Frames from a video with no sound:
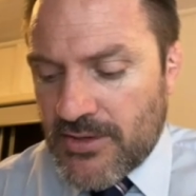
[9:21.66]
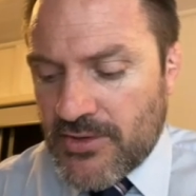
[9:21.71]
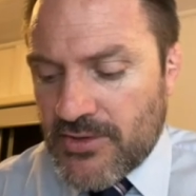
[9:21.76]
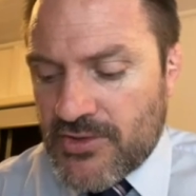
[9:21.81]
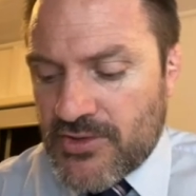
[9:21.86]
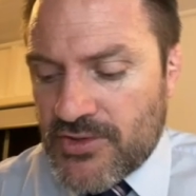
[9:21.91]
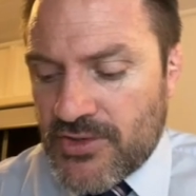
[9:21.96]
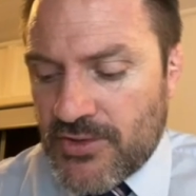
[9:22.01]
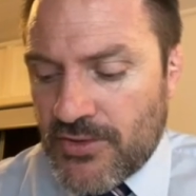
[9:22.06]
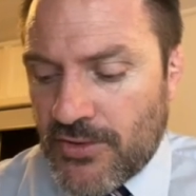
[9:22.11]

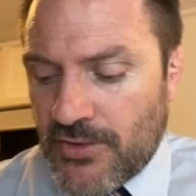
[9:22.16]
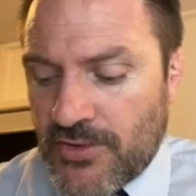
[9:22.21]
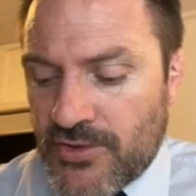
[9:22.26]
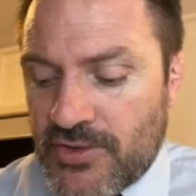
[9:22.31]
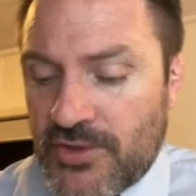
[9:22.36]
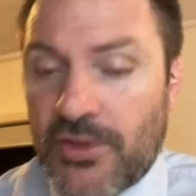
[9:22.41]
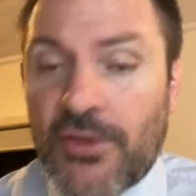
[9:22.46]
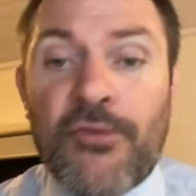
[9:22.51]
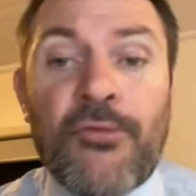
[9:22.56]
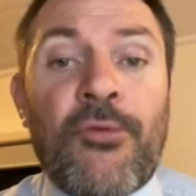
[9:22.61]
to
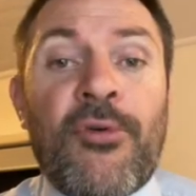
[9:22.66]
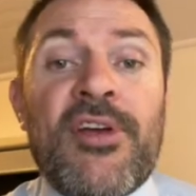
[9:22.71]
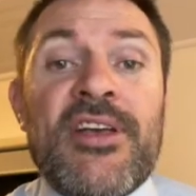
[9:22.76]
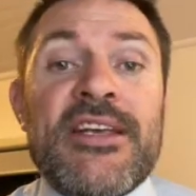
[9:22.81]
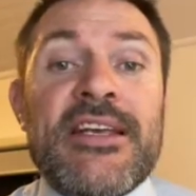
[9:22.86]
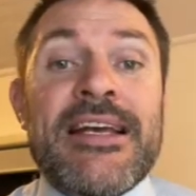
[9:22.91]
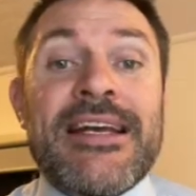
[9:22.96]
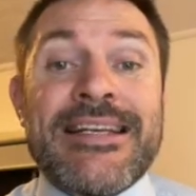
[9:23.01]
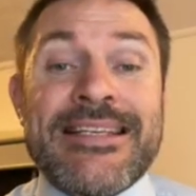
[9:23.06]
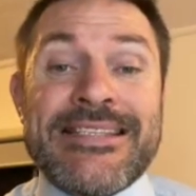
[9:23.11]

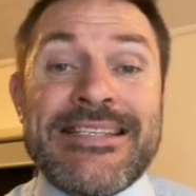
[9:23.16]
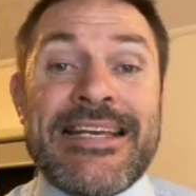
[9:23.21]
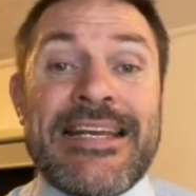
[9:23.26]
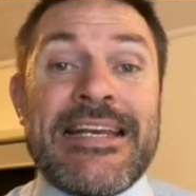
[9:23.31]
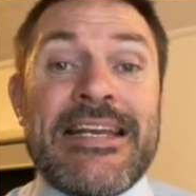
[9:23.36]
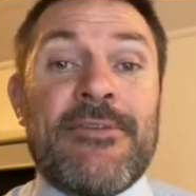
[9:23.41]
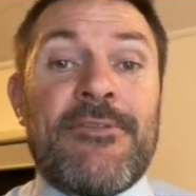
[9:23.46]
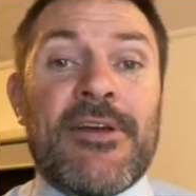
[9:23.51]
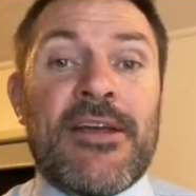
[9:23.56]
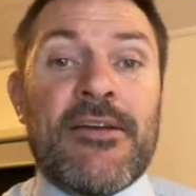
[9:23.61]
3
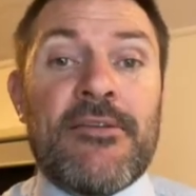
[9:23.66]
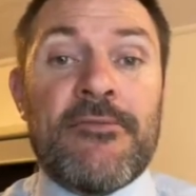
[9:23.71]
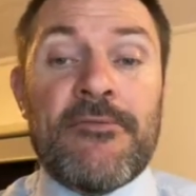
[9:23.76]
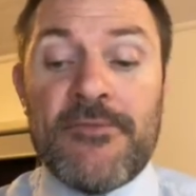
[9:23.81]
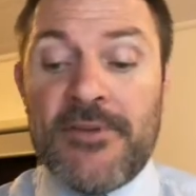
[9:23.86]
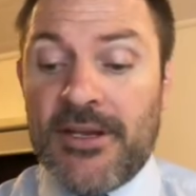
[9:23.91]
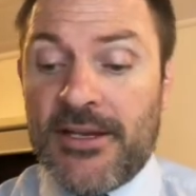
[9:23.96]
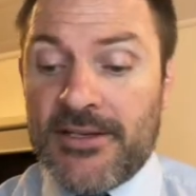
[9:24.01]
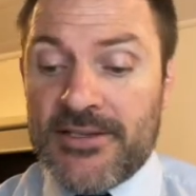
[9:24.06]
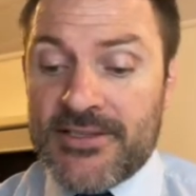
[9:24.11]
significant
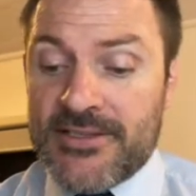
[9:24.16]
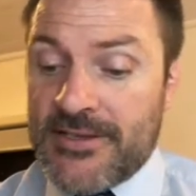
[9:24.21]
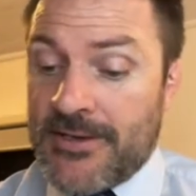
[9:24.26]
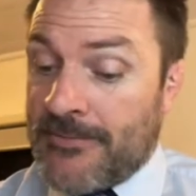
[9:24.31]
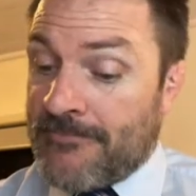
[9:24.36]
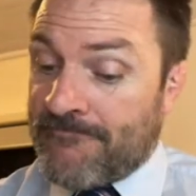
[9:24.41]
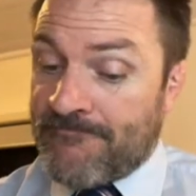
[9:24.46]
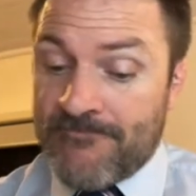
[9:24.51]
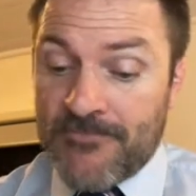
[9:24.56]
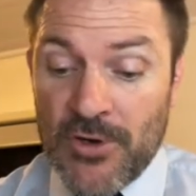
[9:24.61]
figures.
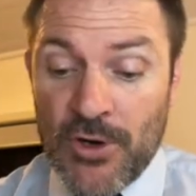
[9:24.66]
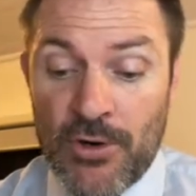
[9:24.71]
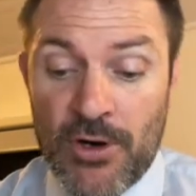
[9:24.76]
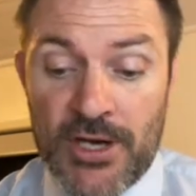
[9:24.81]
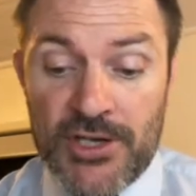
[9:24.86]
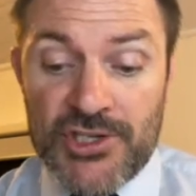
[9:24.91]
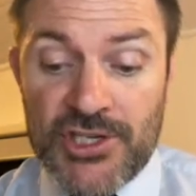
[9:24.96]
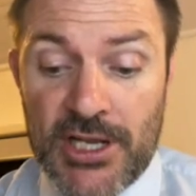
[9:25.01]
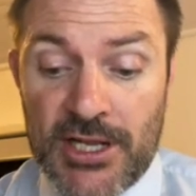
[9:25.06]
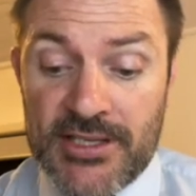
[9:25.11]
All
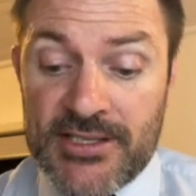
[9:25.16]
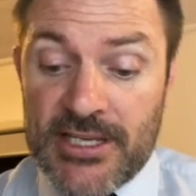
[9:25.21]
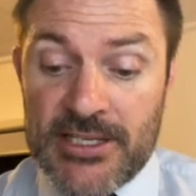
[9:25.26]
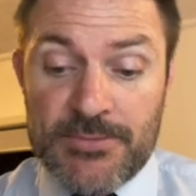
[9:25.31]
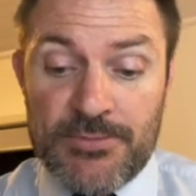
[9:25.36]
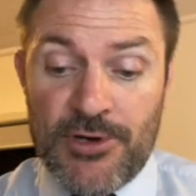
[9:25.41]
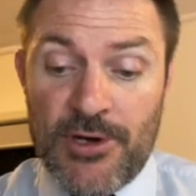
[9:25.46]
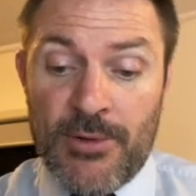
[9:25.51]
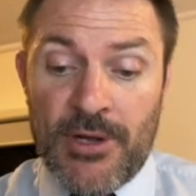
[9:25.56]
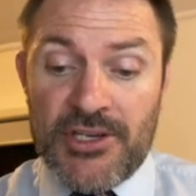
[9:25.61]
right, gents, that's
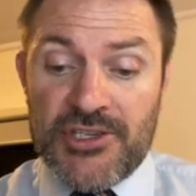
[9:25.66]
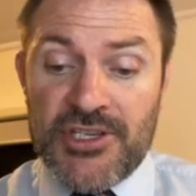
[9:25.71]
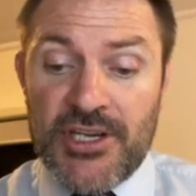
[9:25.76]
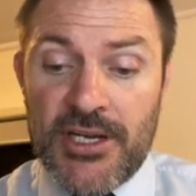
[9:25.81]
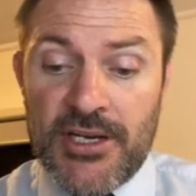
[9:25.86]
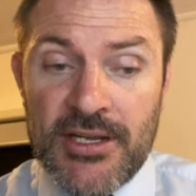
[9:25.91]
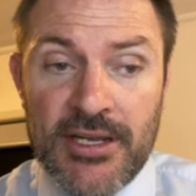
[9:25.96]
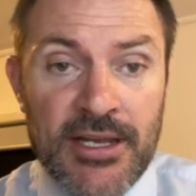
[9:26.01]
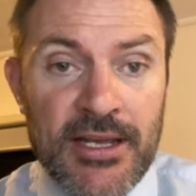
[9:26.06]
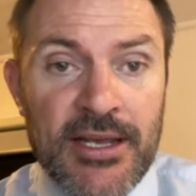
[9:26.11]
pretty much
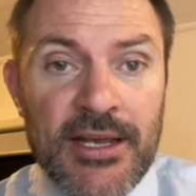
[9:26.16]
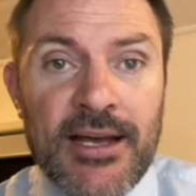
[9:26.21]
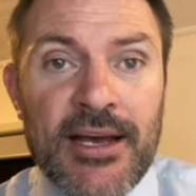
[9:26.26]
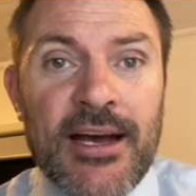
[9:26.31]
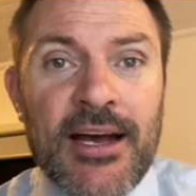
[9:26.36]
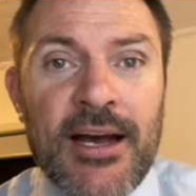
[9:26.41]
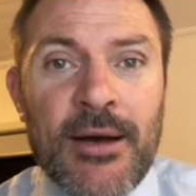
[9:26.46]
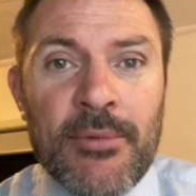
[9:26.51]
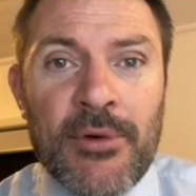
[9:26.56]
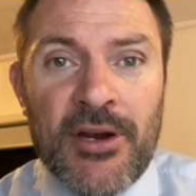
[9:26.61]
it.
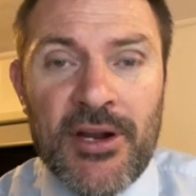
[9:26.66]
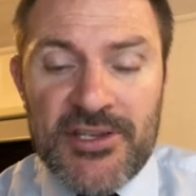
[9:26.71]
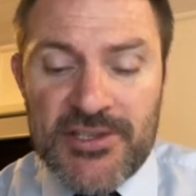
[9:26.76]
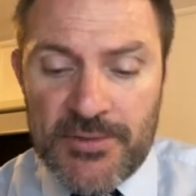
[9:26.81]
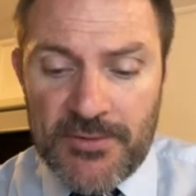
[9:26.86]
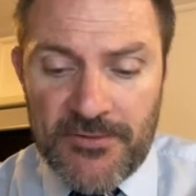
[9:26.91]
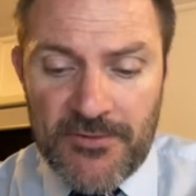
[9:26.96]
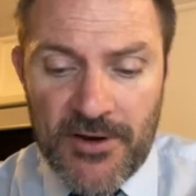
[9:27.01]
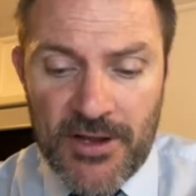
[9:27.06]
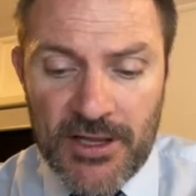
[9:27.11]
I know it's
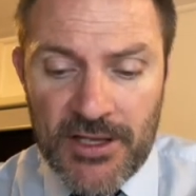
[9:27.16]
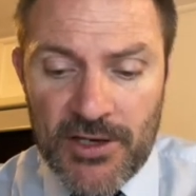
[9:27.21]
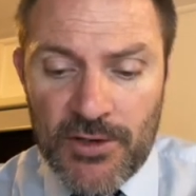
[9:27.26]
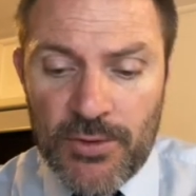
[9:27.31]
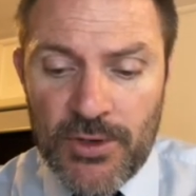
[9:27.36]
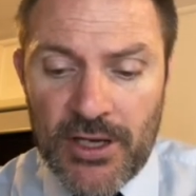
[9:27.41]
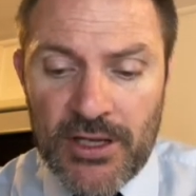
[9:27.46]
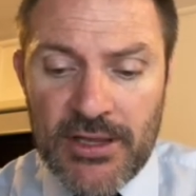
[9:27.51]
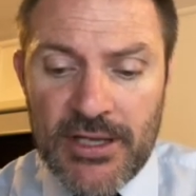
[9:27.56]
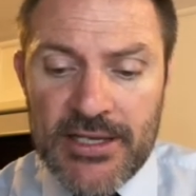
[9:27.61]
a fairly
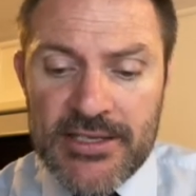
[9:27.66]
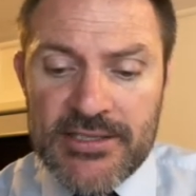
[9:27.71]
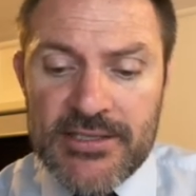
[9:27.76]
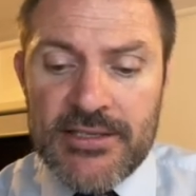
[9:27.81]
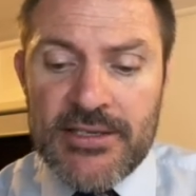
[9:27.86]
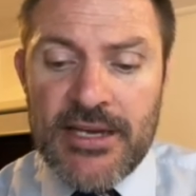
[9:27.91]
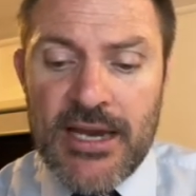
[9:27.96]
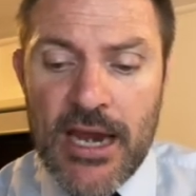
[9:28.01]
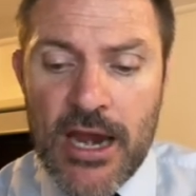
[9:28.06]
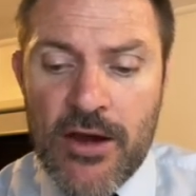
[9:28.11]
quick
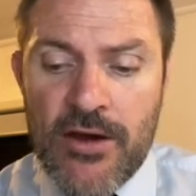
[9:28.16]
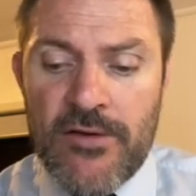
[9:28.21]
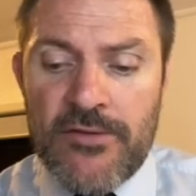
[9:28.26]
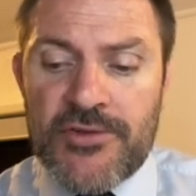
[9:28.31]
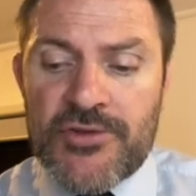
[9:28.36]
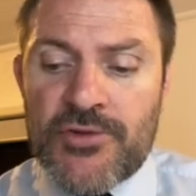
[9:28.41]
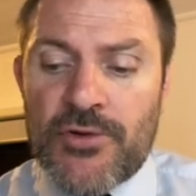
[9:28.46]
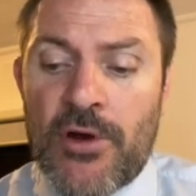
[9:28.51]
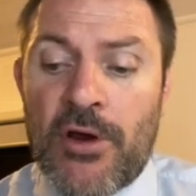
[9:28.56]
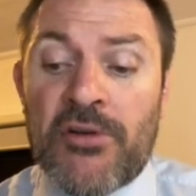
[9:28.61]
lesson. Area
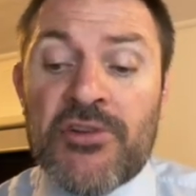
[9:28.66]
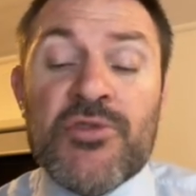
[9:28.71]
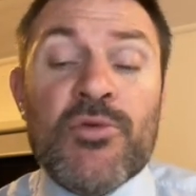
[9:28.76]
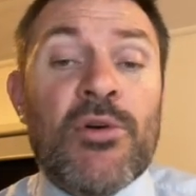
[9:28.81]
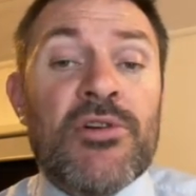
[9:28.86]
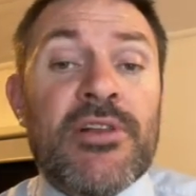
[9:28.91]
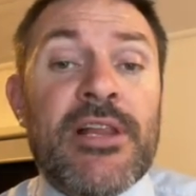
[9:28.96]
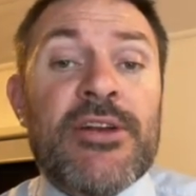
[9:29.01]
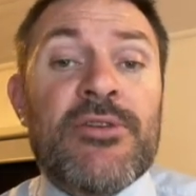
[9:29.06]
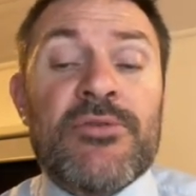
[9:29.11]
of triangles,
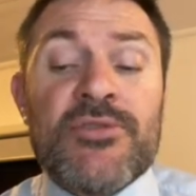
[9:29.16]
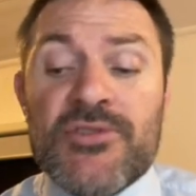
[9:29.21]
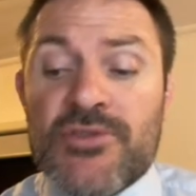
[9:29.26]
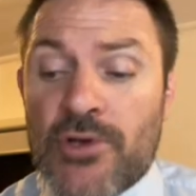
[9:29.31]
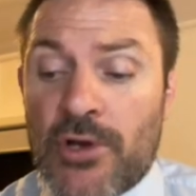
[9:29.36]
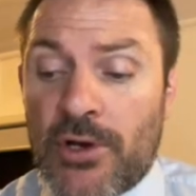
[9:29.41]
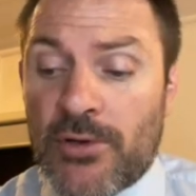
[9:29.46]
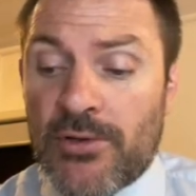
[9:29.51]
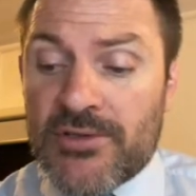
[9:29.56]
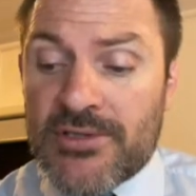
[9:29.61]
quadrilaterals,
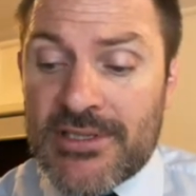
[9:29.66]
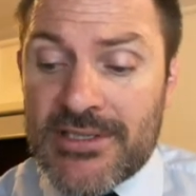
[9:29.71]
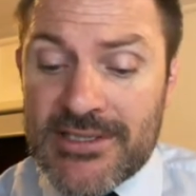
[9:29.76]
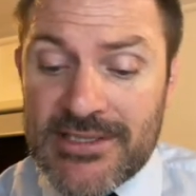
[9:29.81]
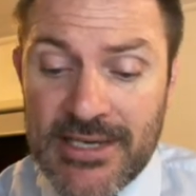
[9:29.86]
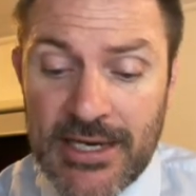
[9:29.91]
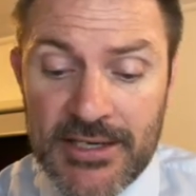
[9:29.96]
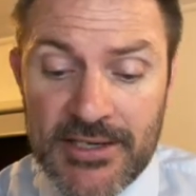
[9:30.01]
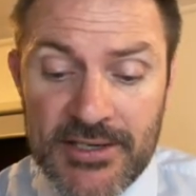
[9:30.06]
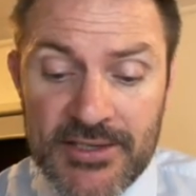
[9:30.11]
circles, and
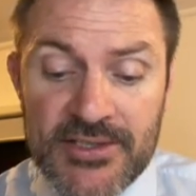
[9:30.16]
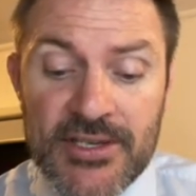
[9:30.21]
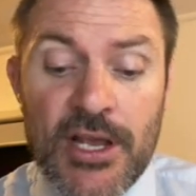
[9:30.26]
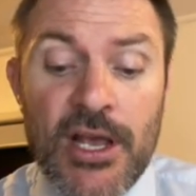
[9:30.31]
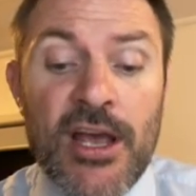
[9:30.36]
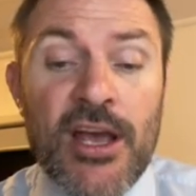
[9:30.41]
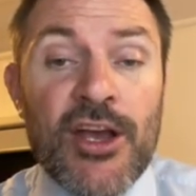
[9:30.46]
sectors.